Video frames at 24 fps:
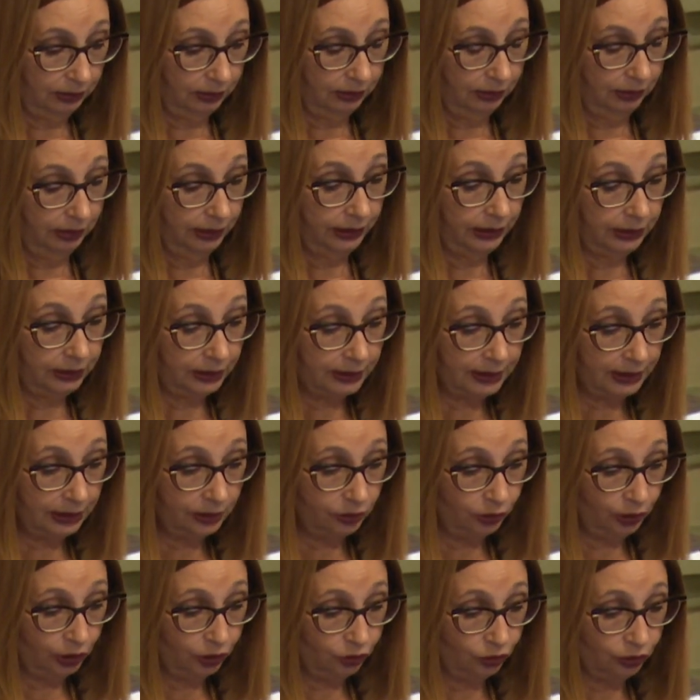In the
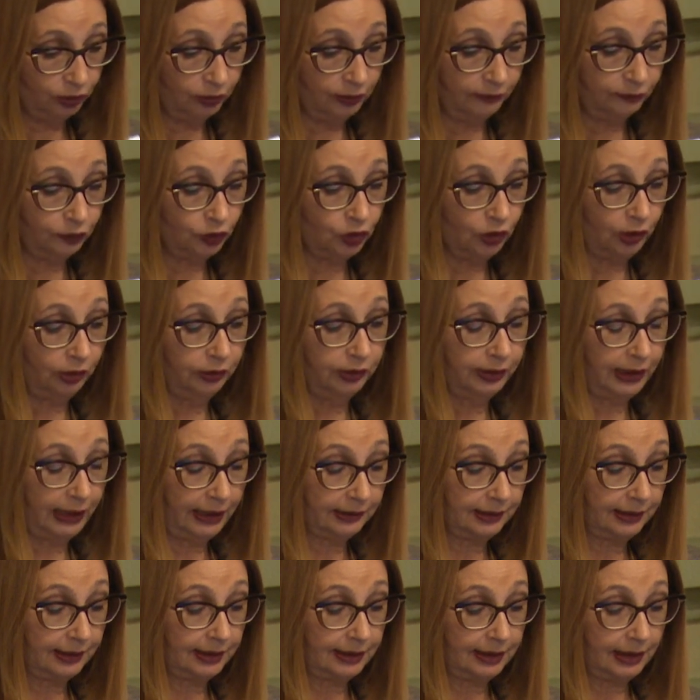situation of joint
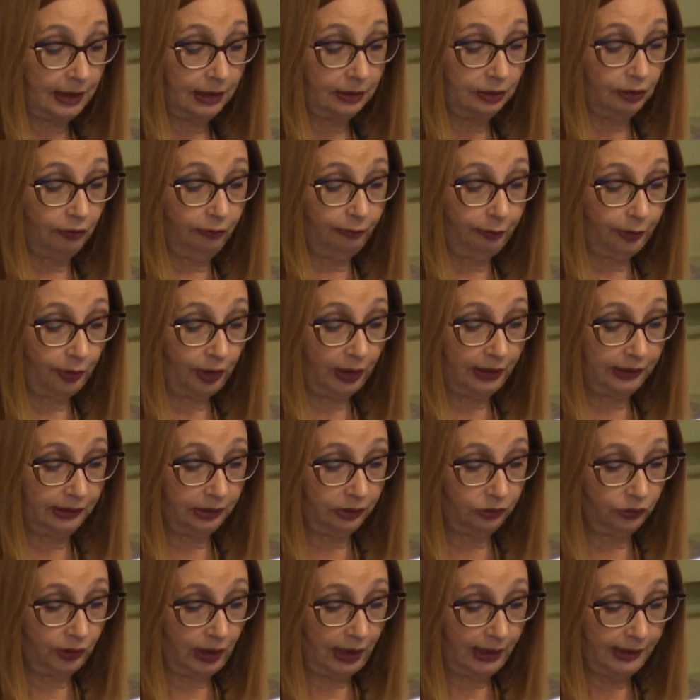exercise of
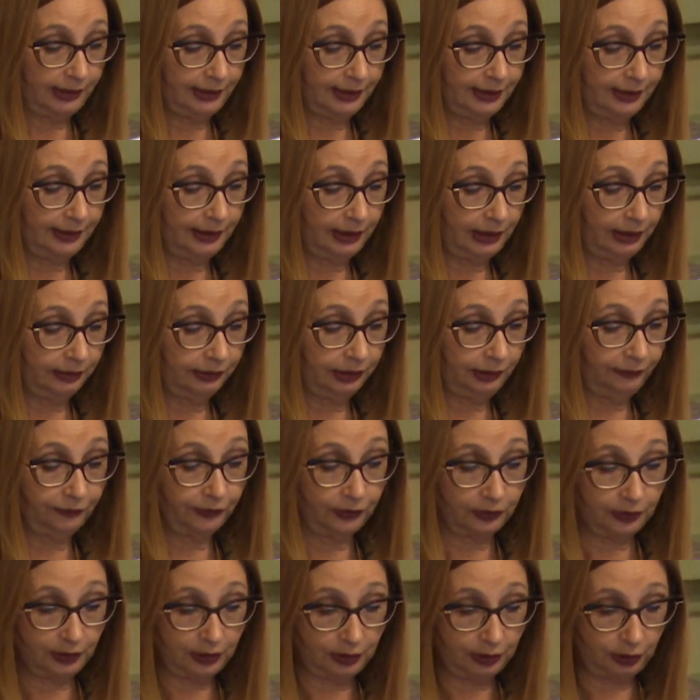parental rights, there are
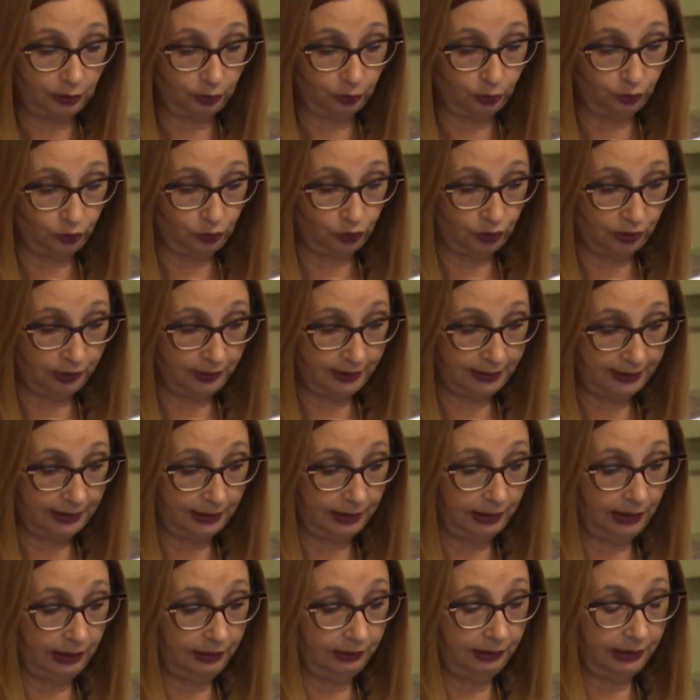different solutions
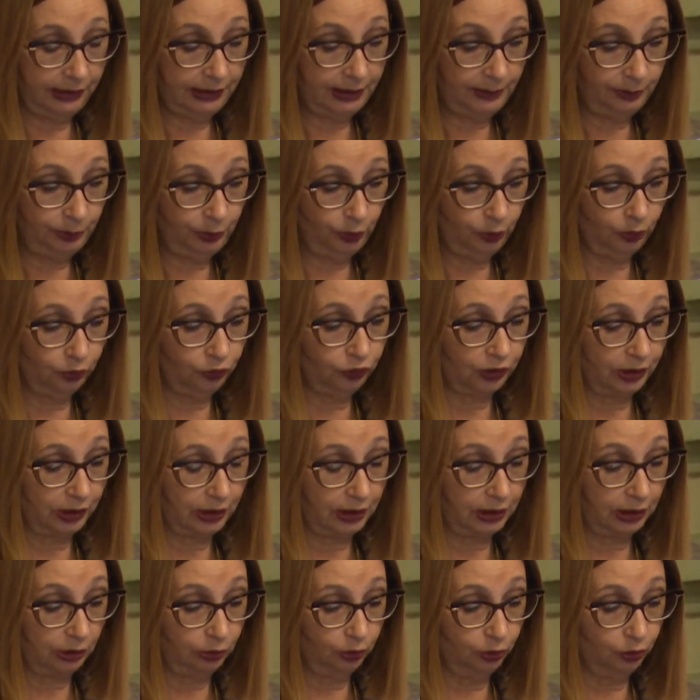in dispute
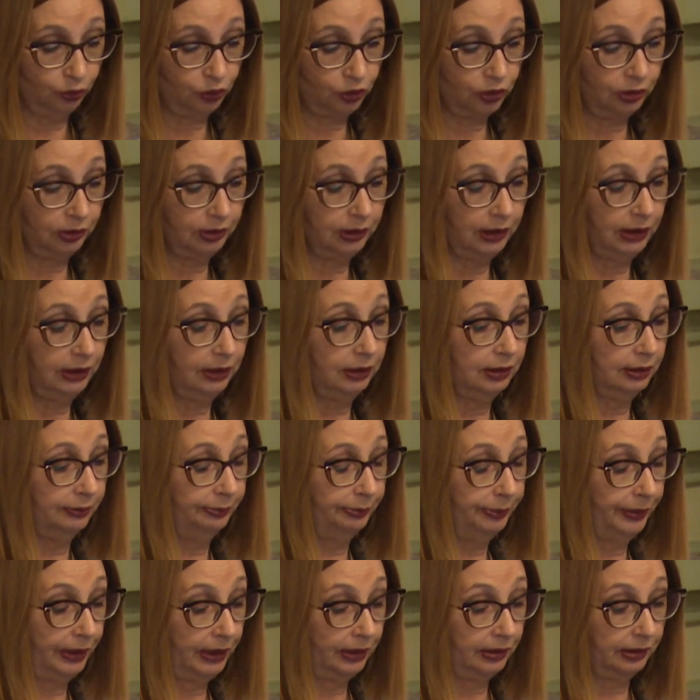resolution in
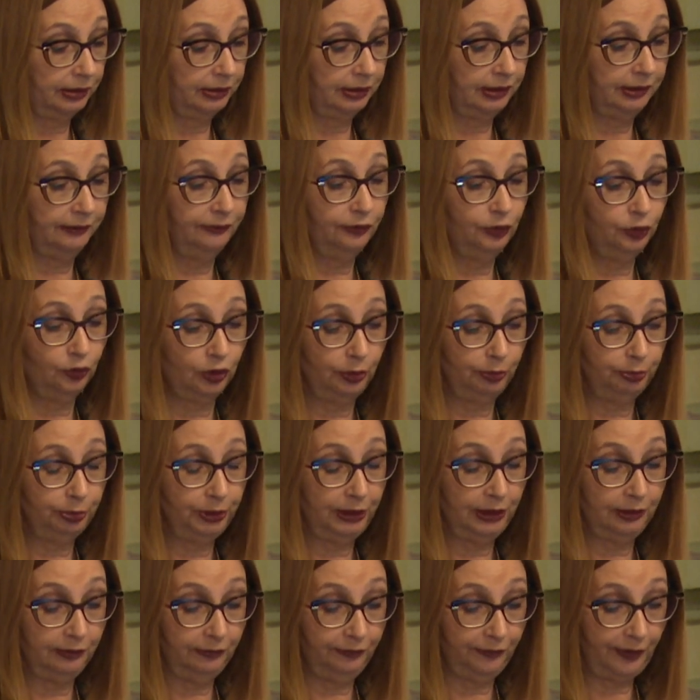comparative
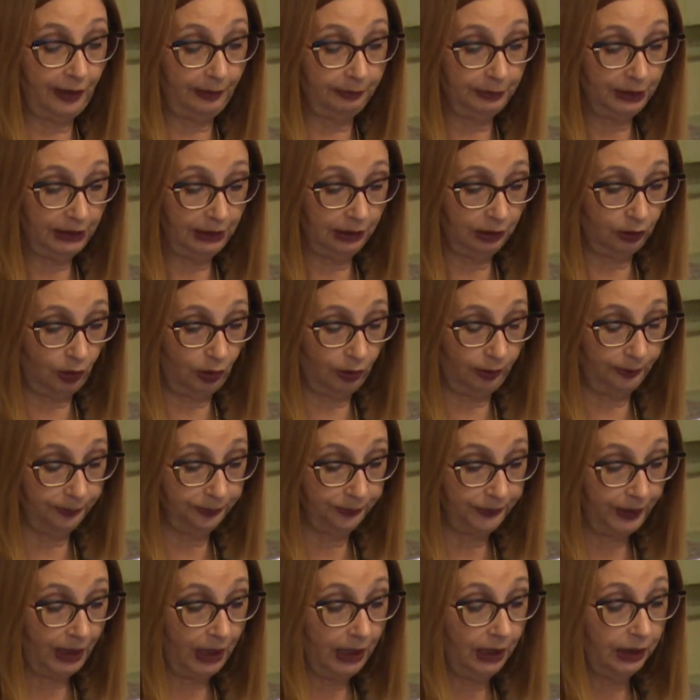European family law.
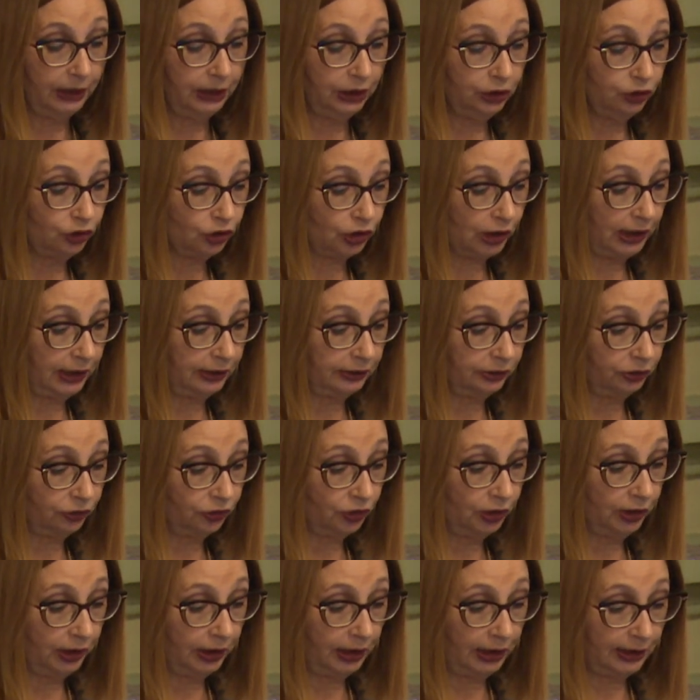Each
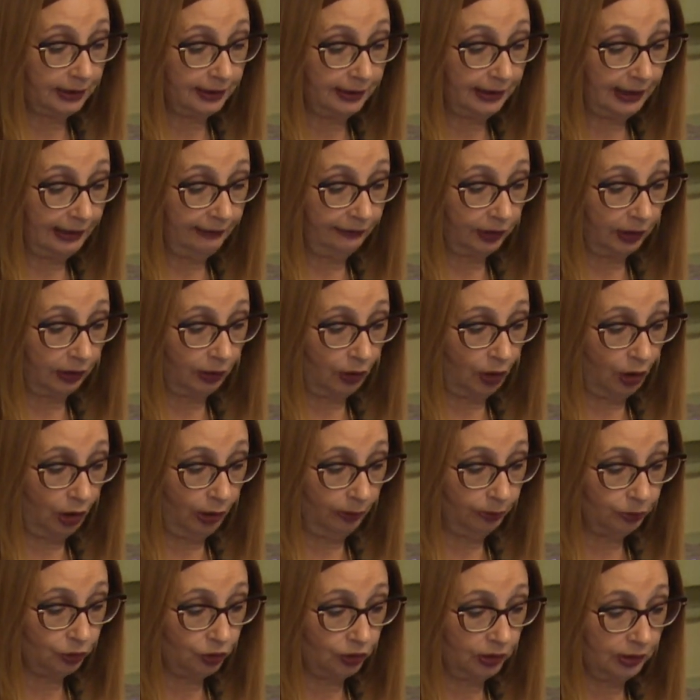country has several
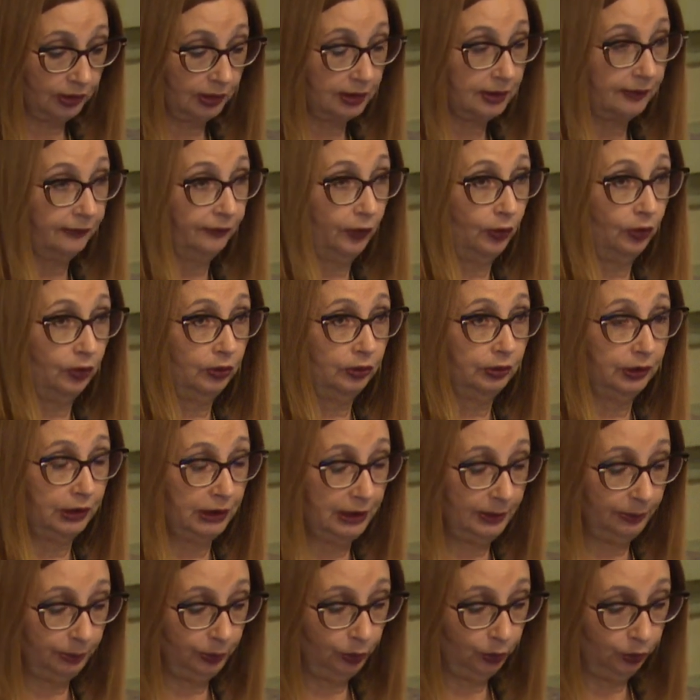options for
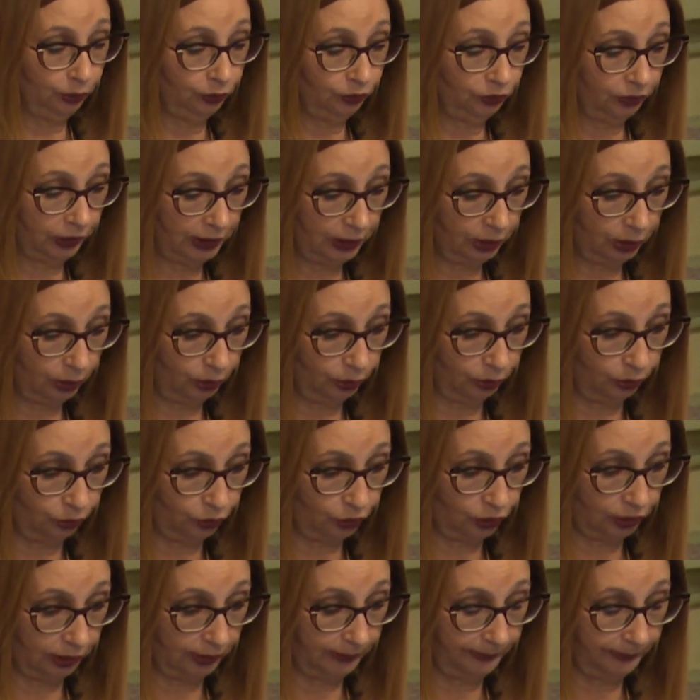dispute resolution.